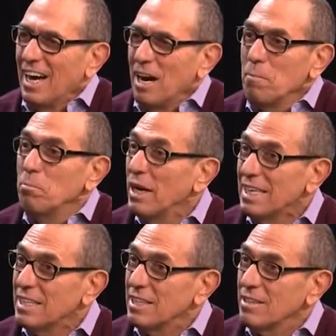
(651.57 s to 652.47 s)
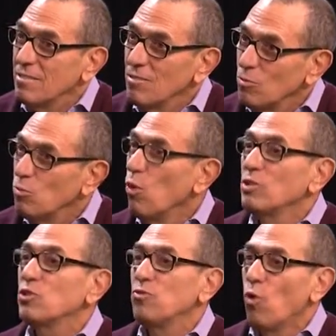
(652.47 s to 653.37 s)
Uh, but it
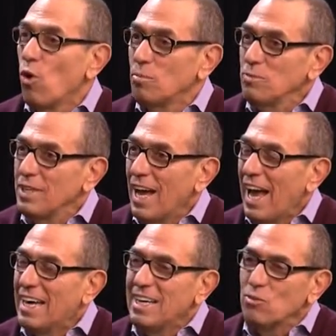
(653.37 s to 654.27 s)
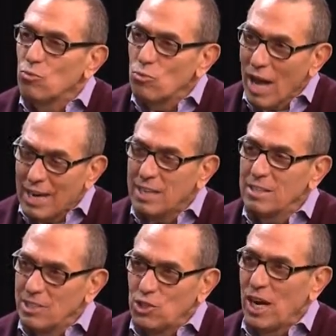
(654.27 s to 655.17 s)
was formed and it
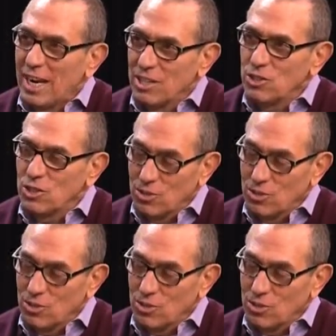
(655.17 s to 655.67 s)
radically changed,